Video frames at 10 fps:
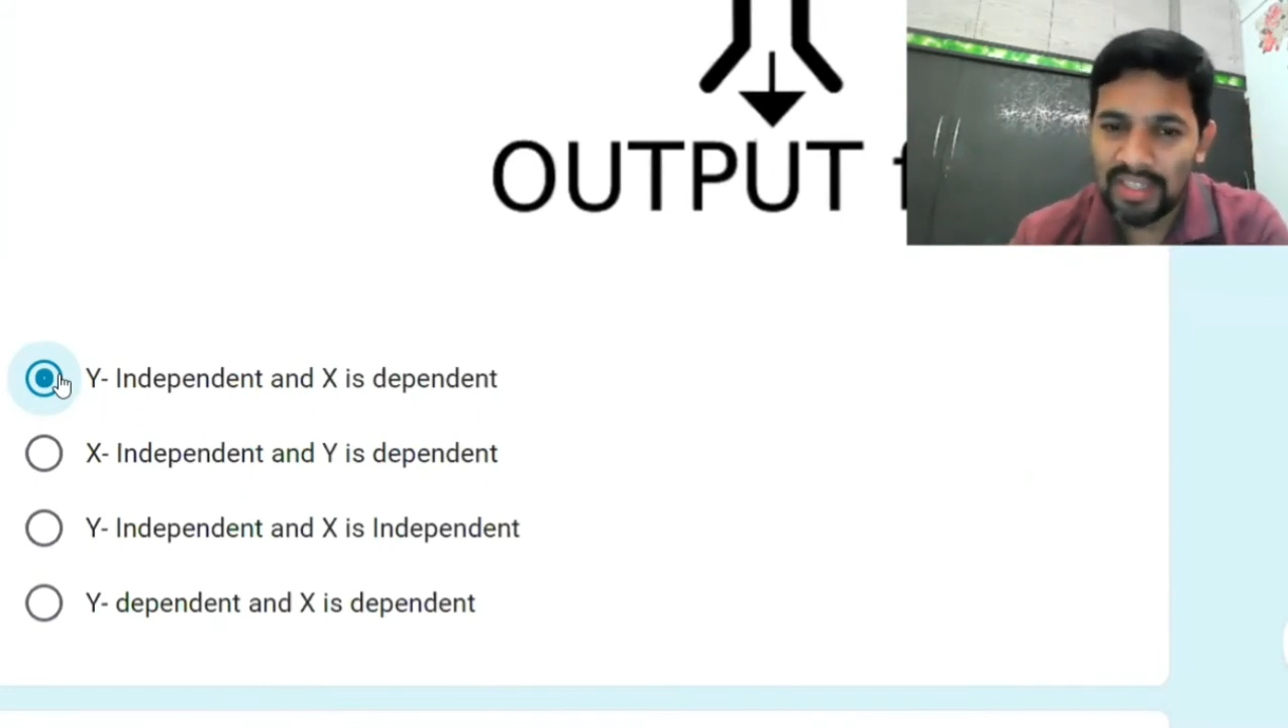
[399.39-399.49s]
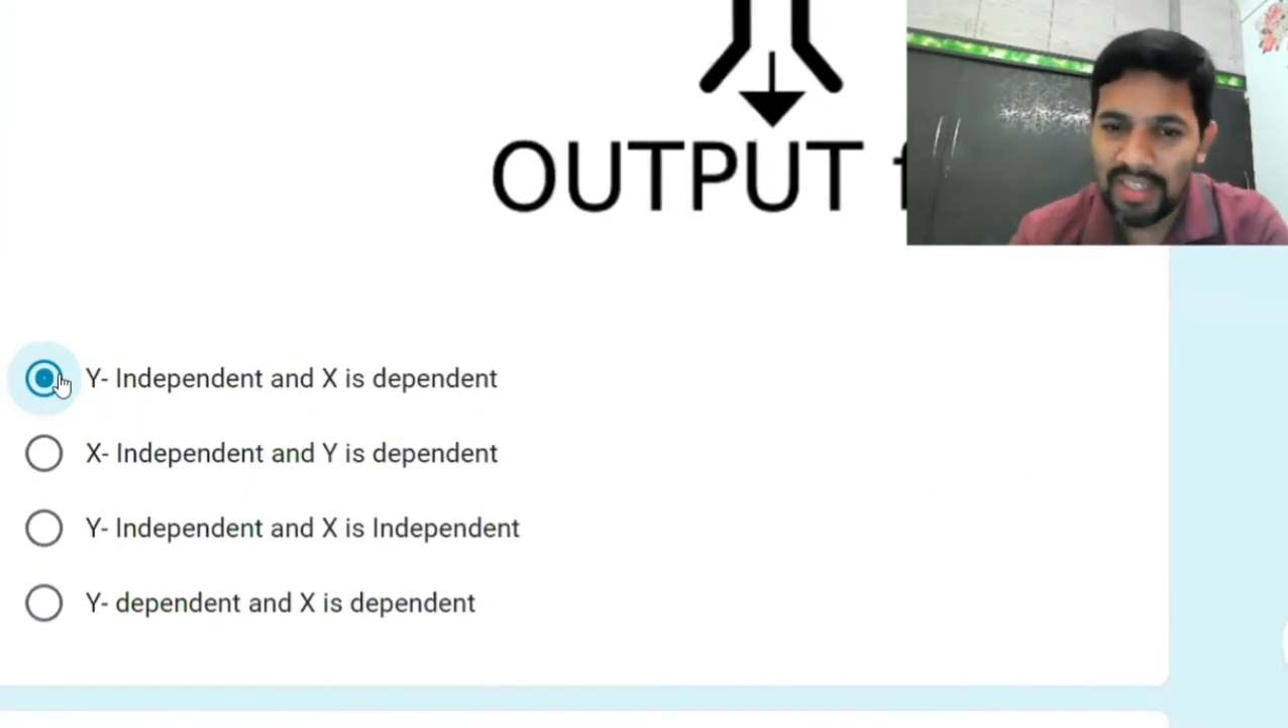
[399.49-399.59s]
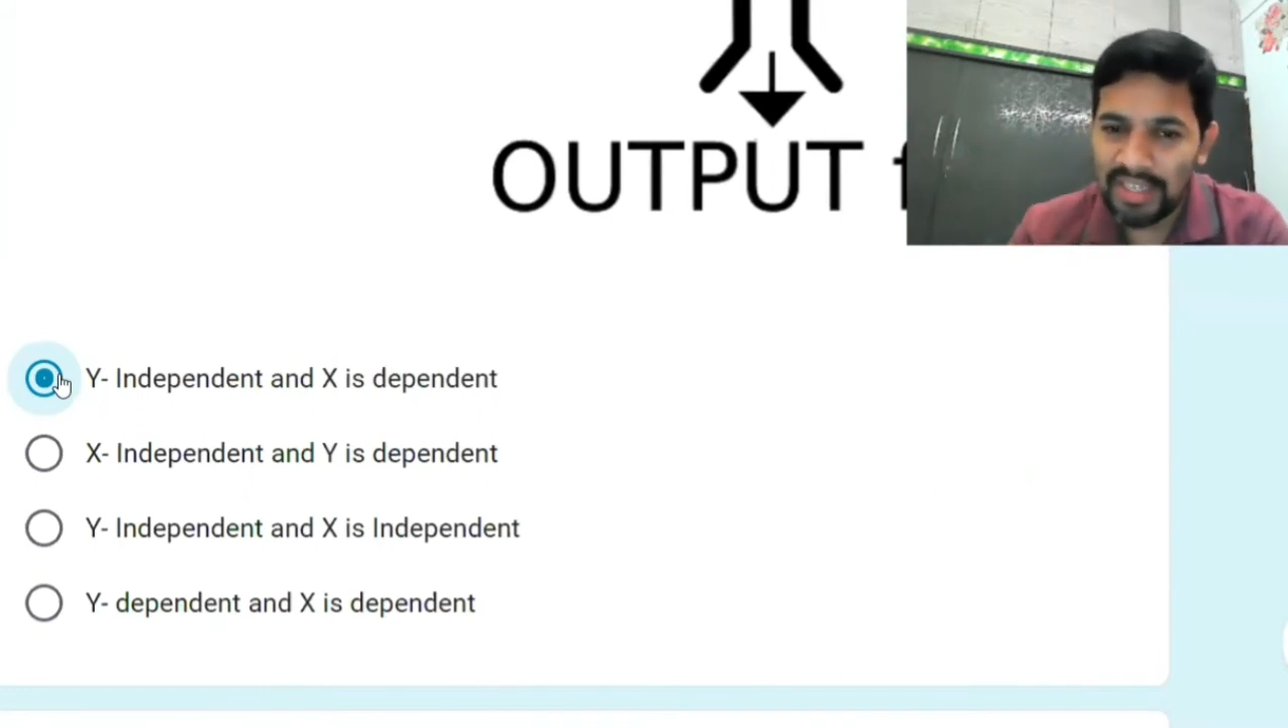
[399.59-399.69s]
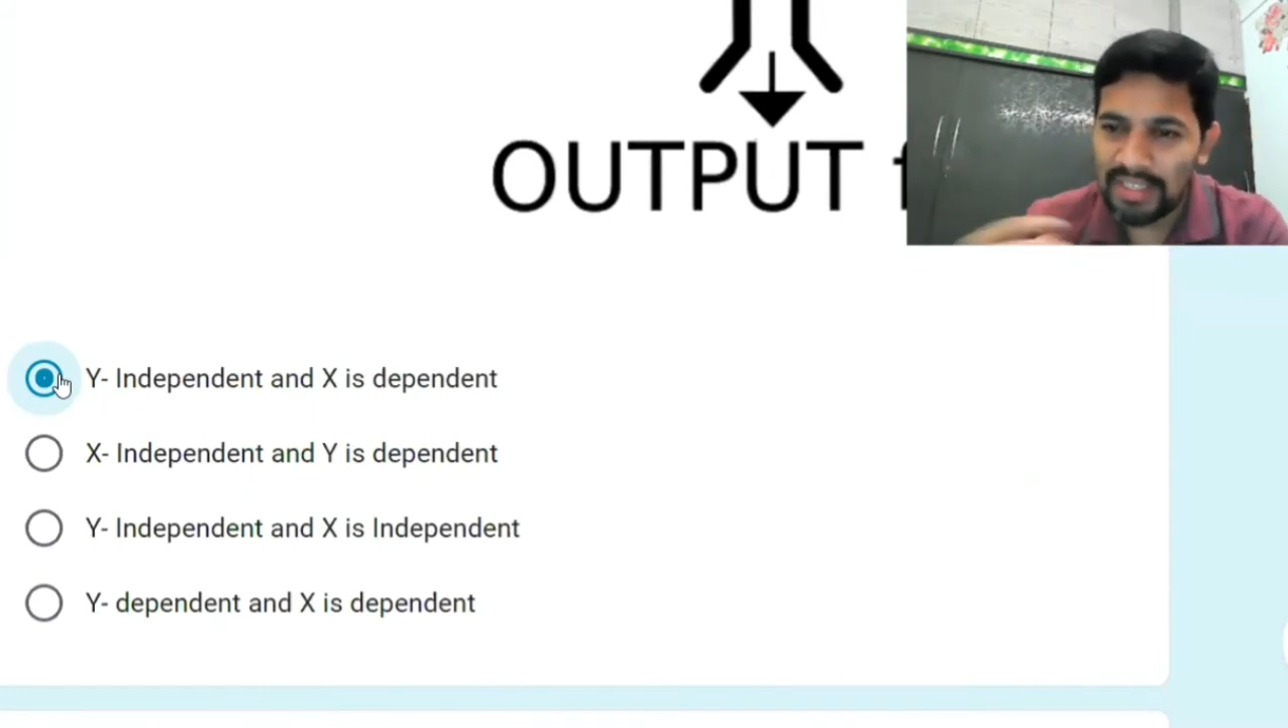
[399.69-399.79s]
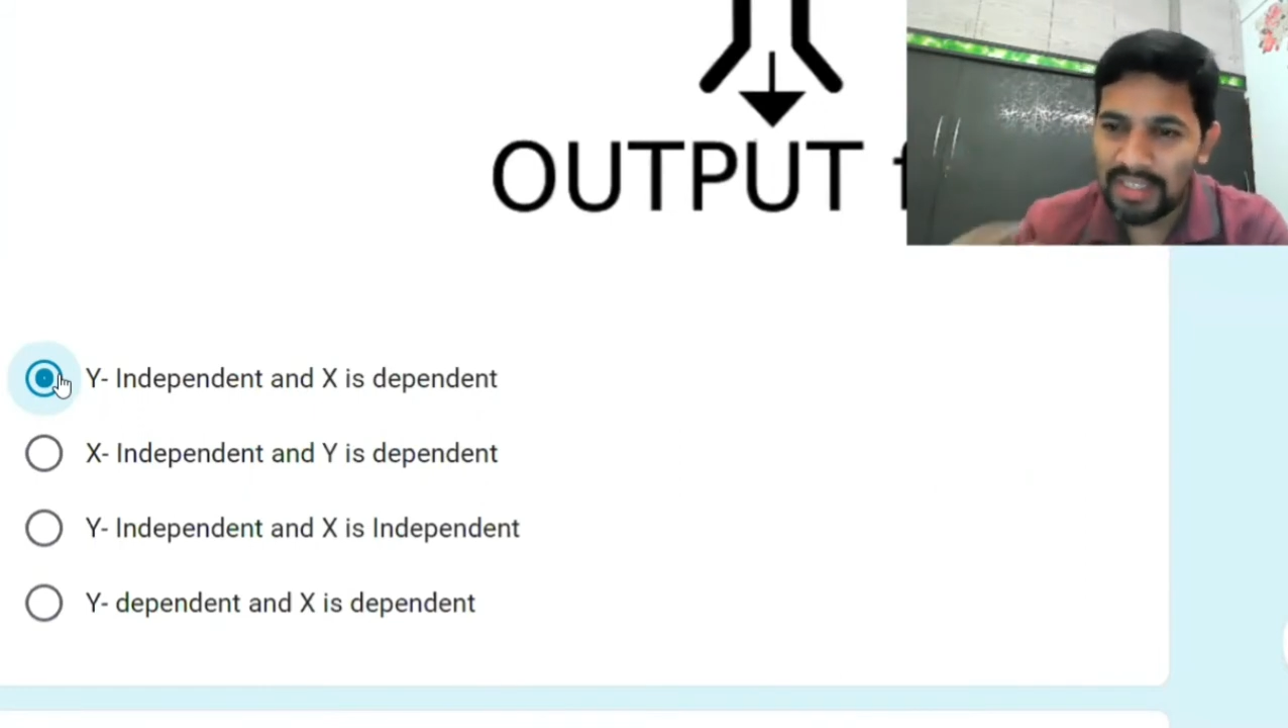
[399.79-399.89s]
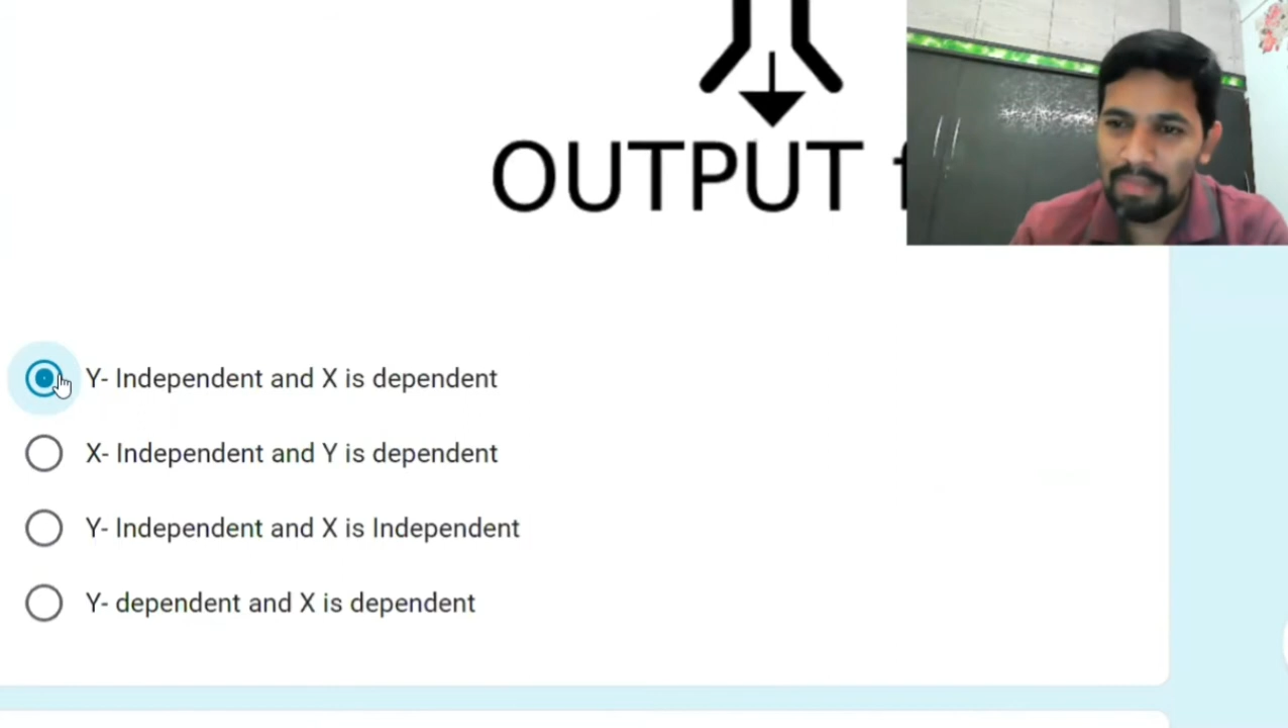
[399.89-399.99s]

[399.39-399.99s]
That is